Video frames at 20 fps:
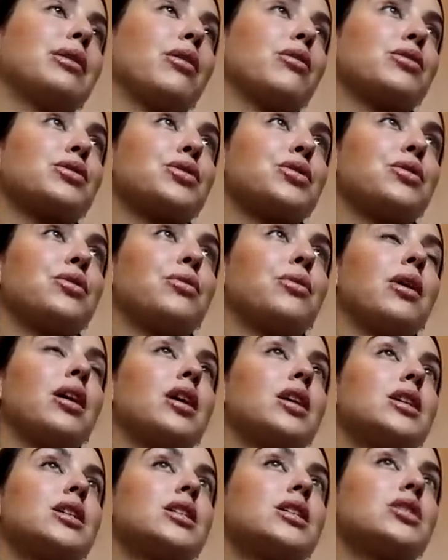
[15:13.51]
but also
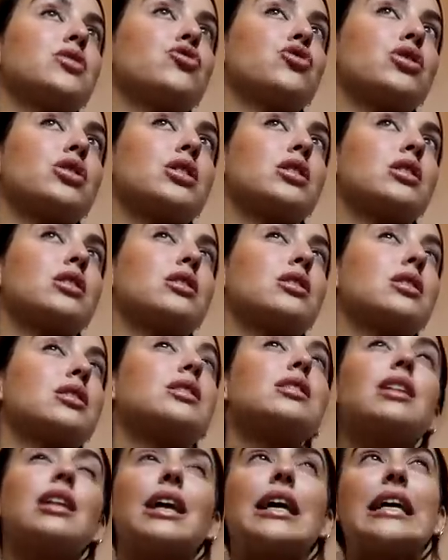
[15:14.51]
just
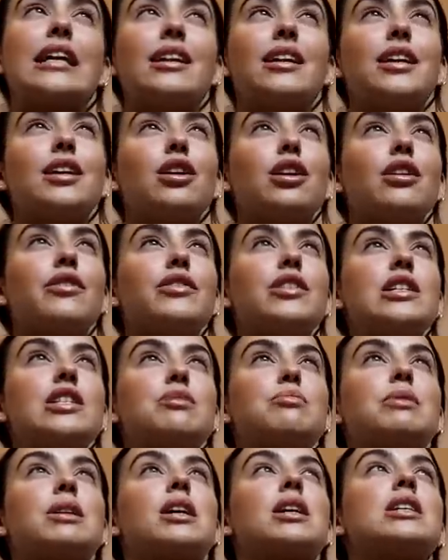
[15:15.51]
slightly
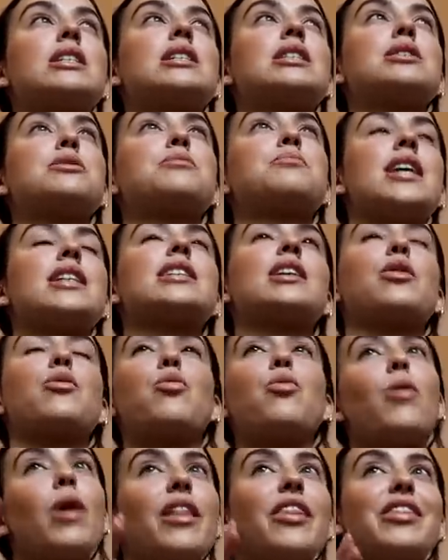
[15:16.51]
nervous because it's like
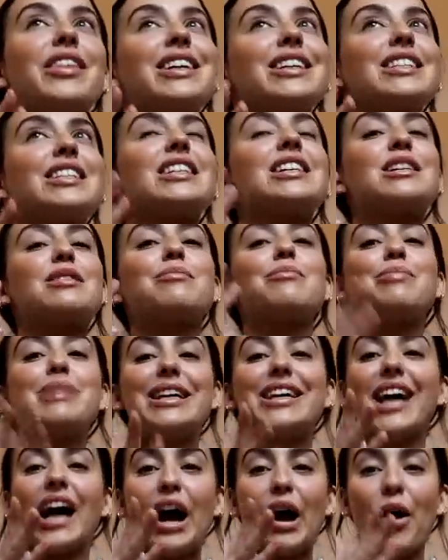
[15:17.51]
one thing to like
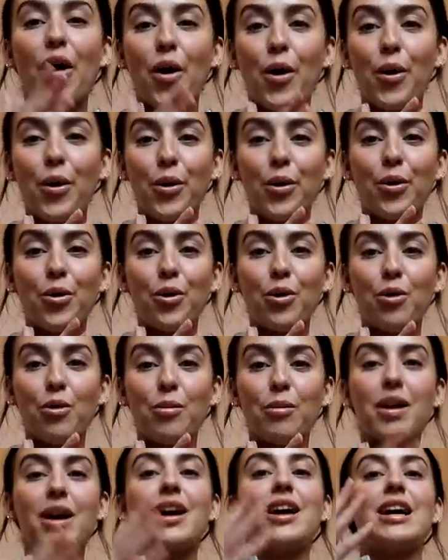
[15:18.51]
be at
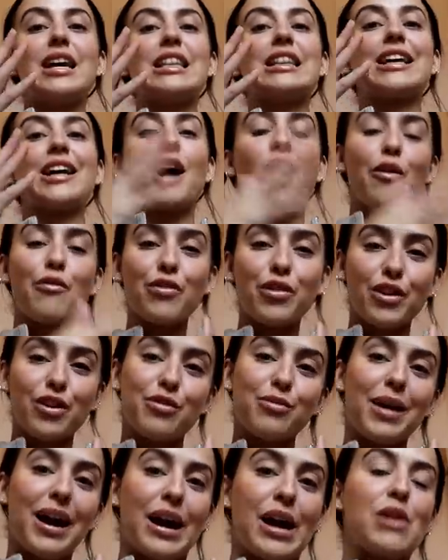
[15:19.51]
home in the comfort
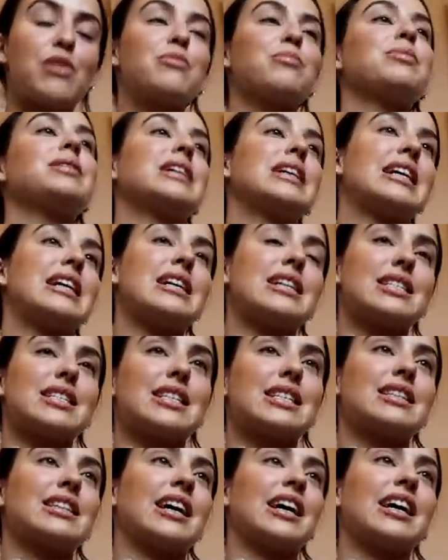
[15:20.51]
of my own
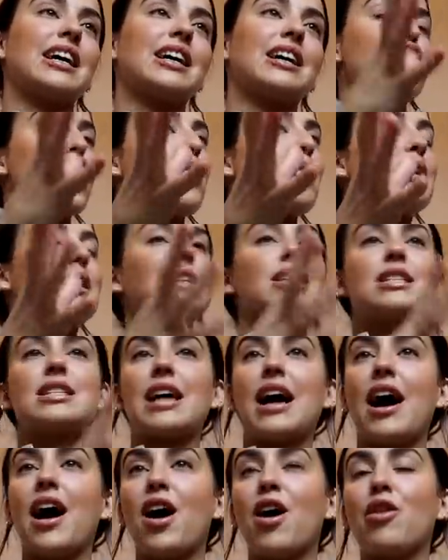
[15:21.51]
place and like knowing the
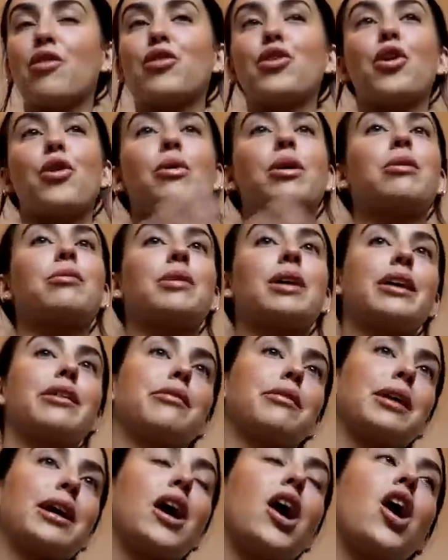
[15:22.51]
town, knowing where
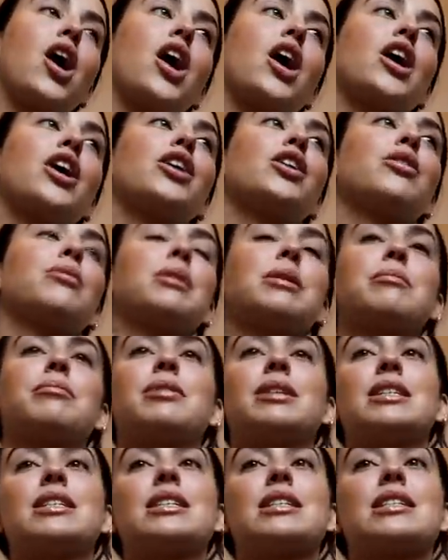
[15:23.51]
we are, knowing
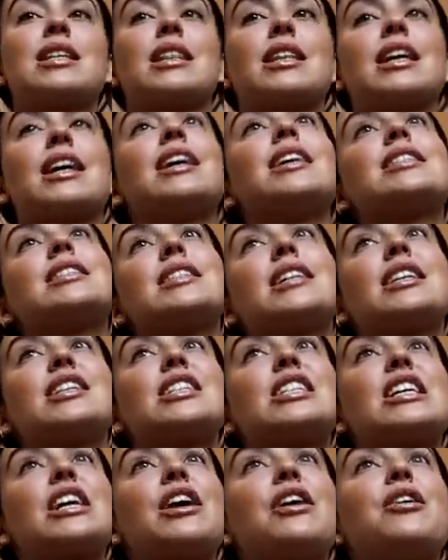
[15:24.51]
places that the kids like
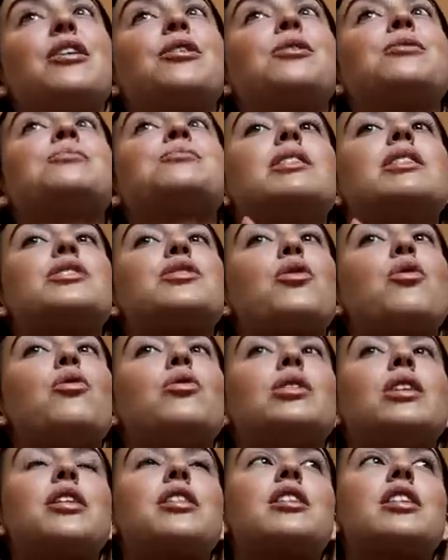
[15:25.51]
to go. But it's a
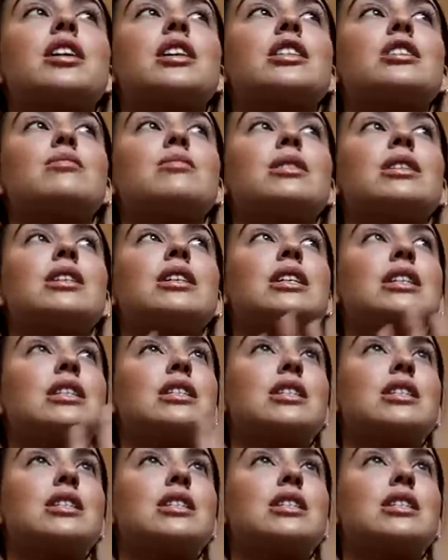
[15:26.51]
whole nother thing to be in a